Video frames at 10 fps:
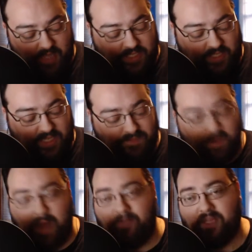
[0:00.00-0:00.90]
So let's
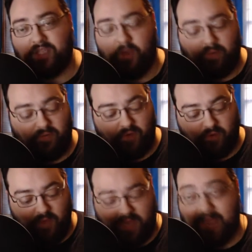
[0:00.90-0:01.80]
pop this open real
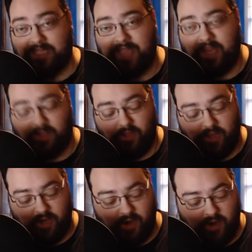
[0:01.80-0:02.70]
quick and take a look
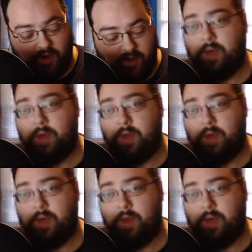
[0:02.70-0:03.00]
at her.